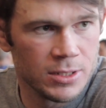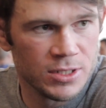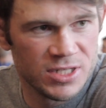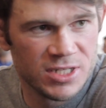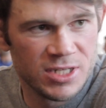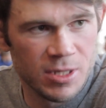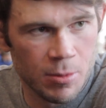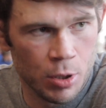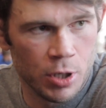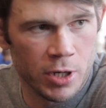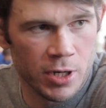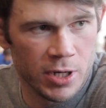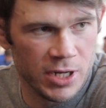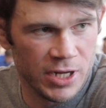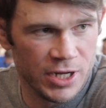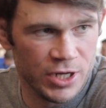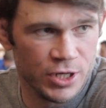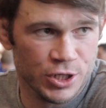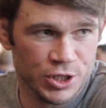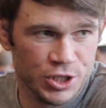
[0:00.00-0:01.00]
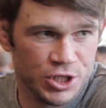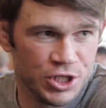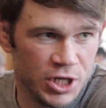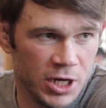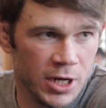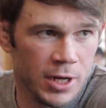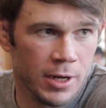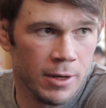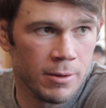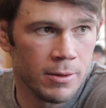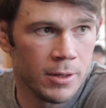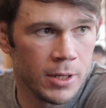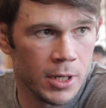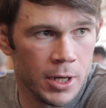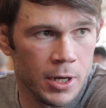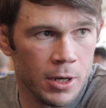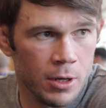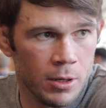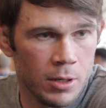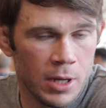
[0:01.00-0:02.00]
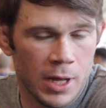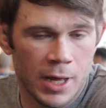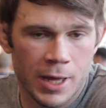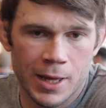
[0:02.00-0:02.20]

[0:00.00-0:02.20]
similarly good chin, you know.